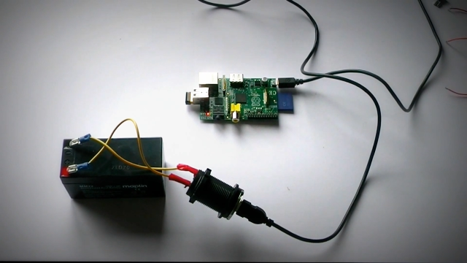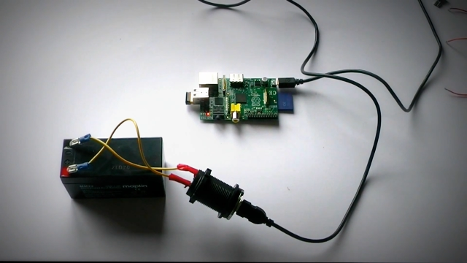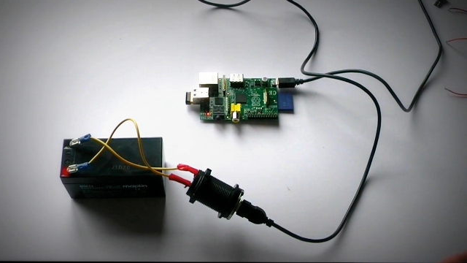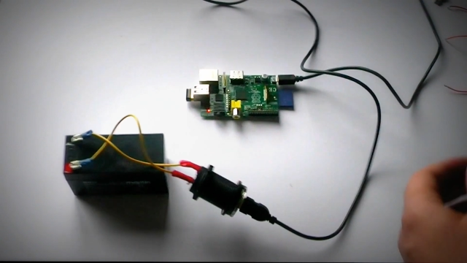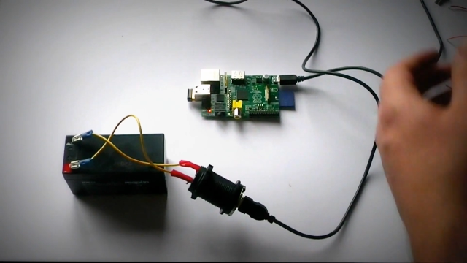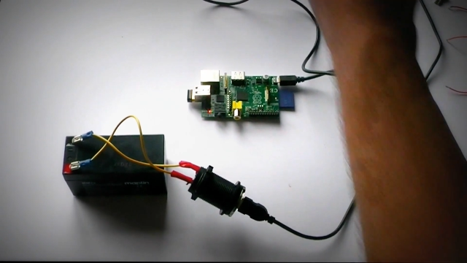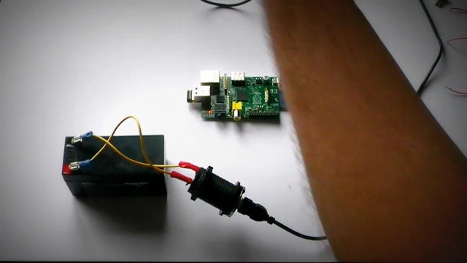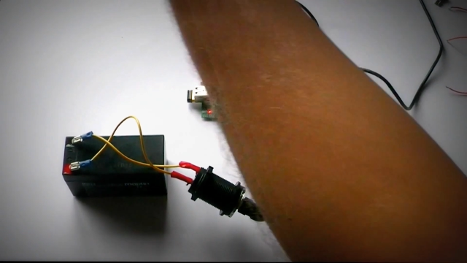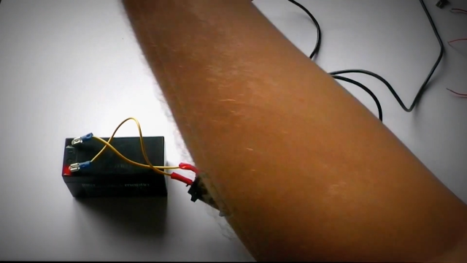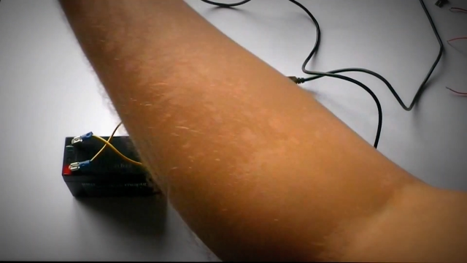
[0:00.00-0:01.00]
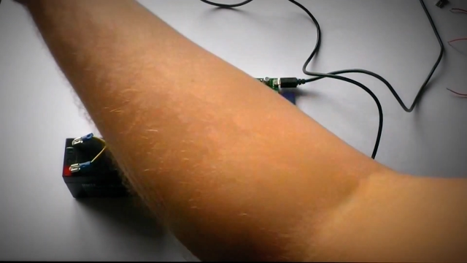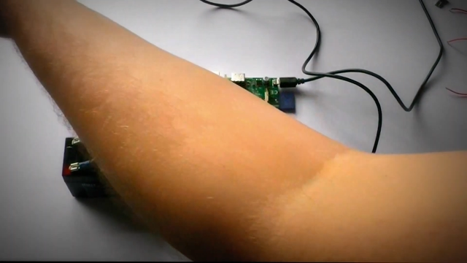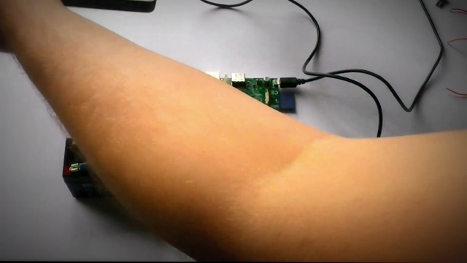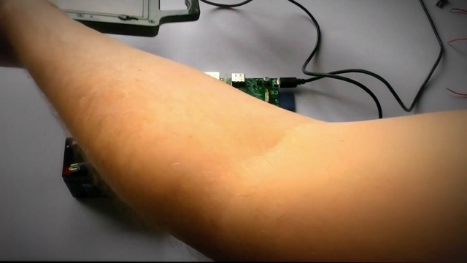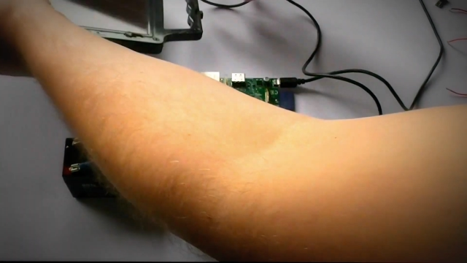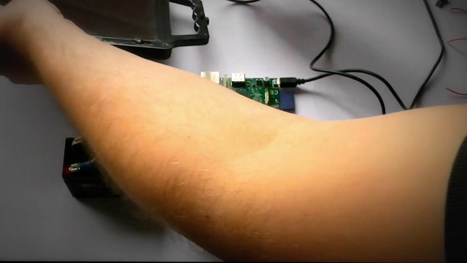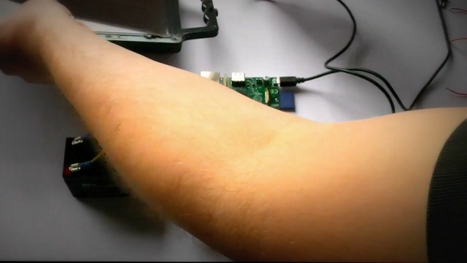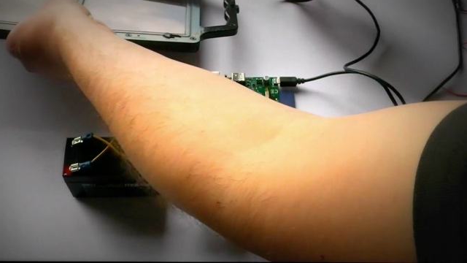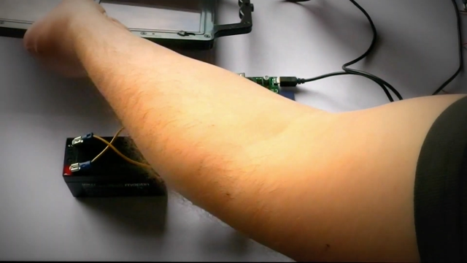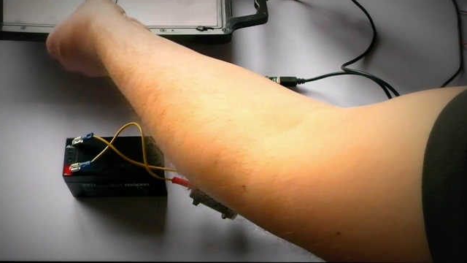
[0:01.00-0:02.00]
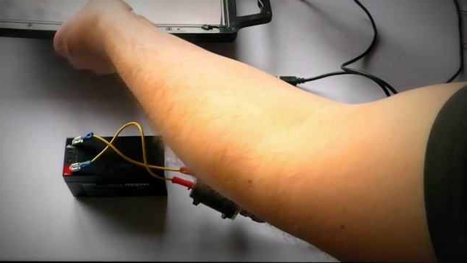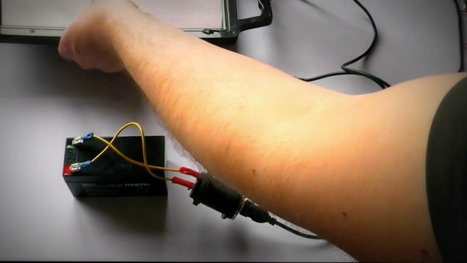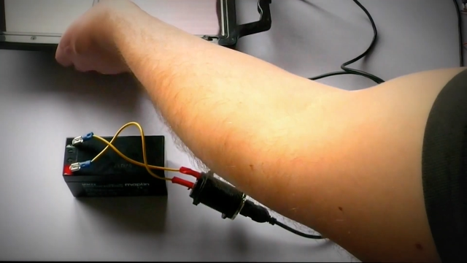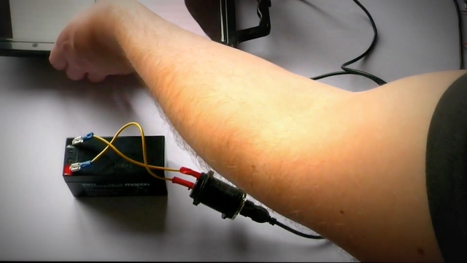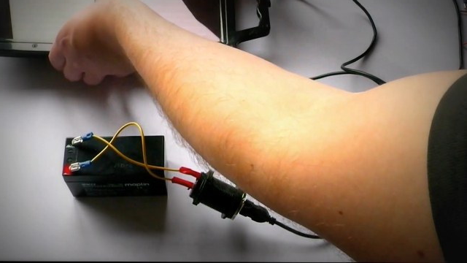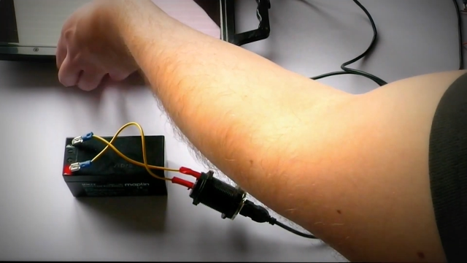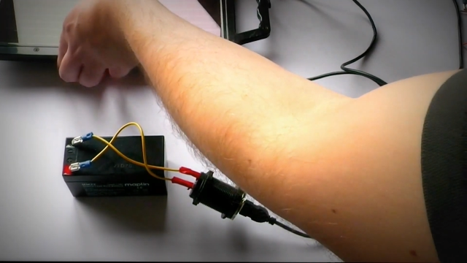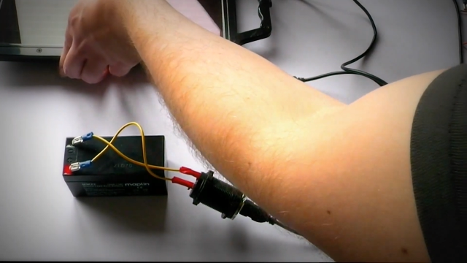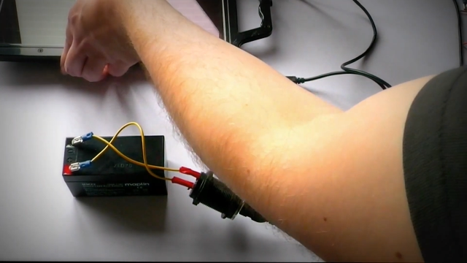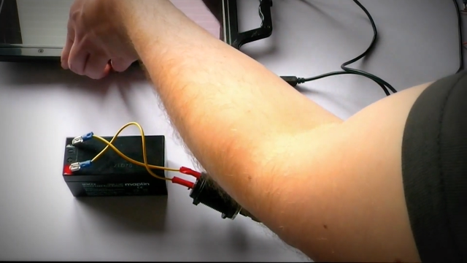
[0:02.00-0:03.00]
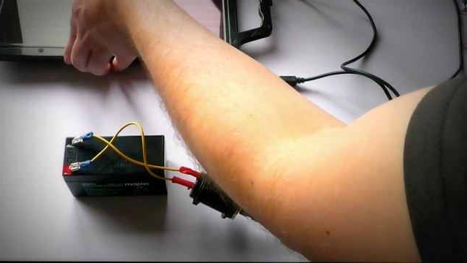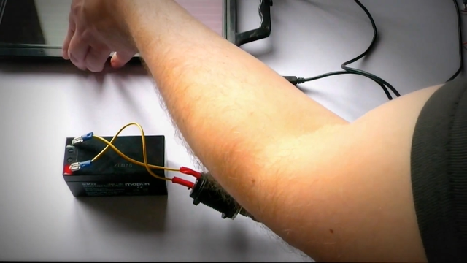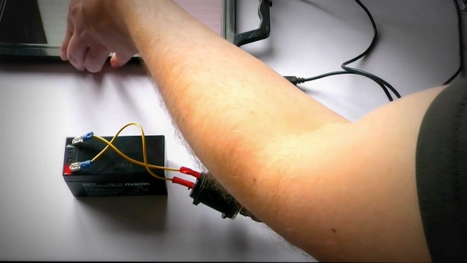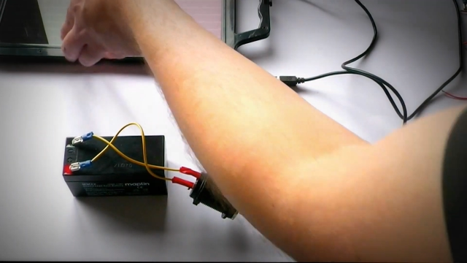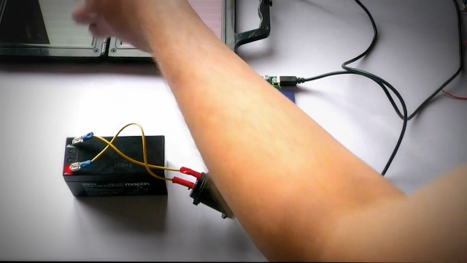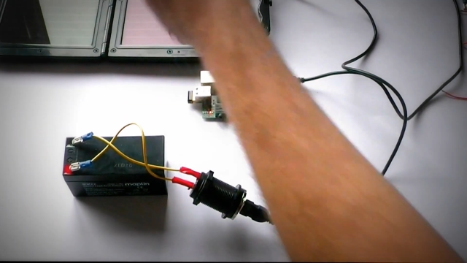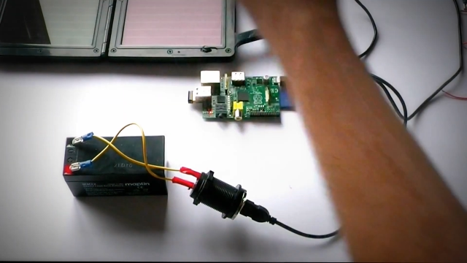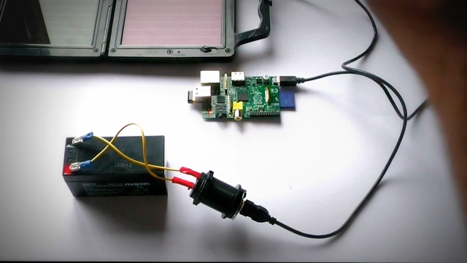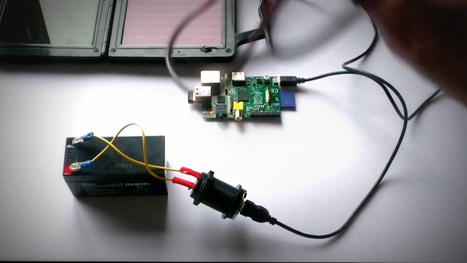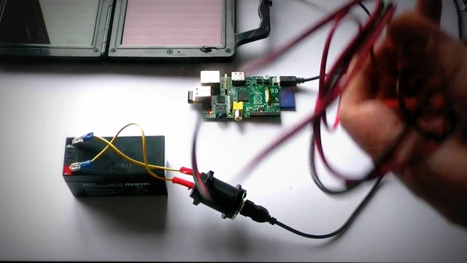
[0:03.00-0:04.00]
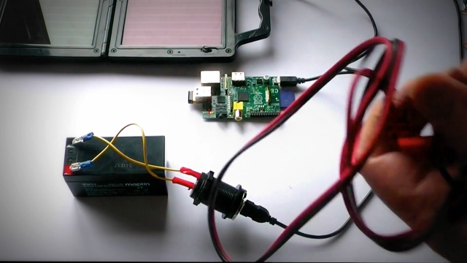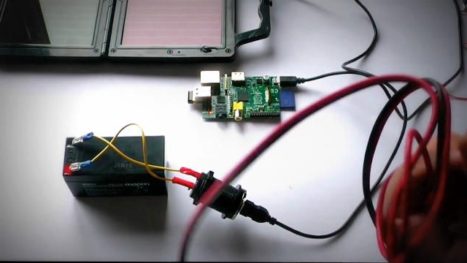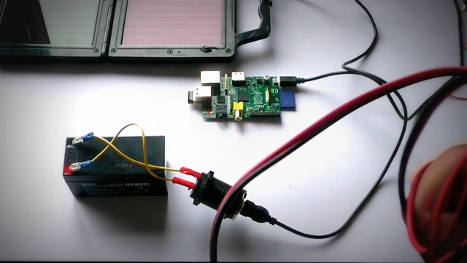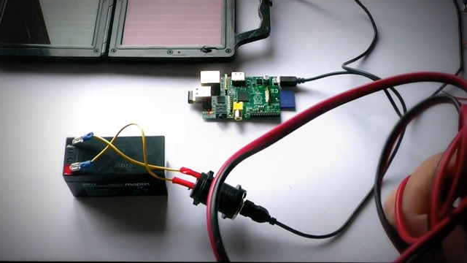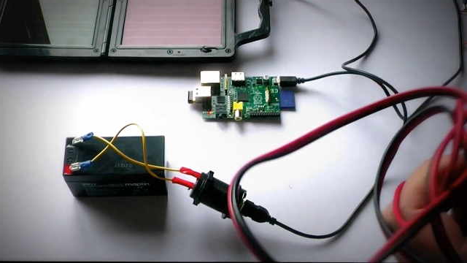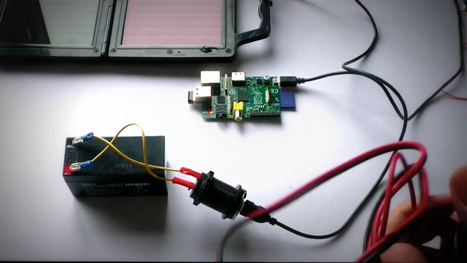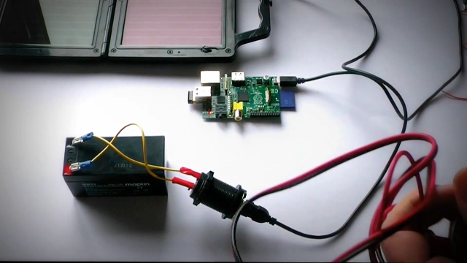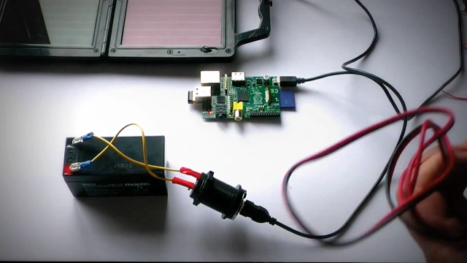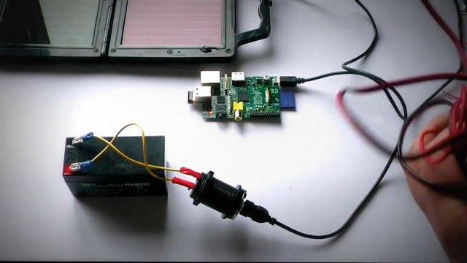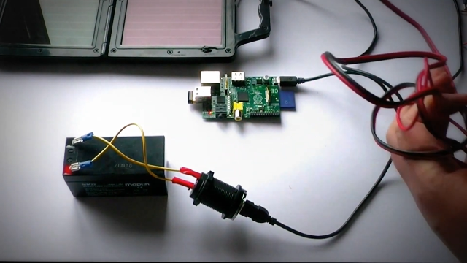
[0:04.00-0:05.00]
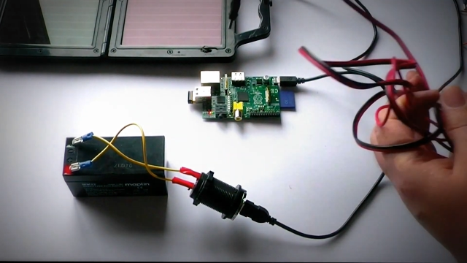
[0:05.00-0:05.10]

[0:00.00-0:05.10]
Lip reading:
No face is visible, so there are no lips to read.